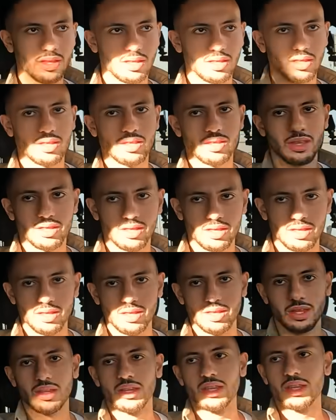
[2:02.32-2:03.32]

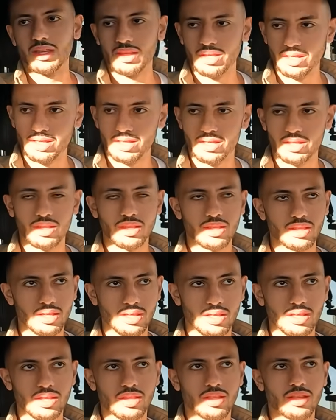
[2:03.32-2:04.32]

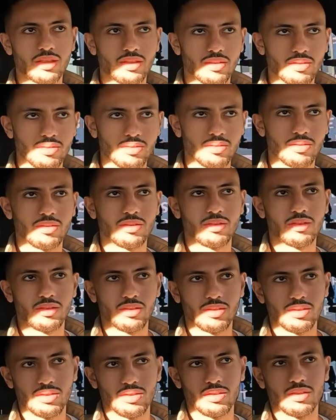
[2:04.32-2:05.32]

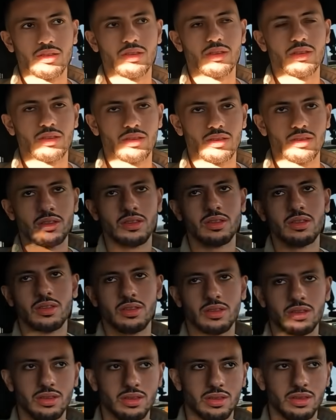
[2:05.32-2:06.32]

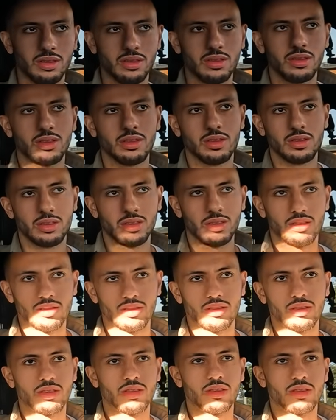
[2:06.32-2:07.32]

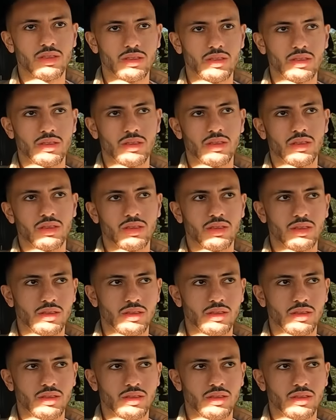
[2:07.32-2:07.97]
(silent)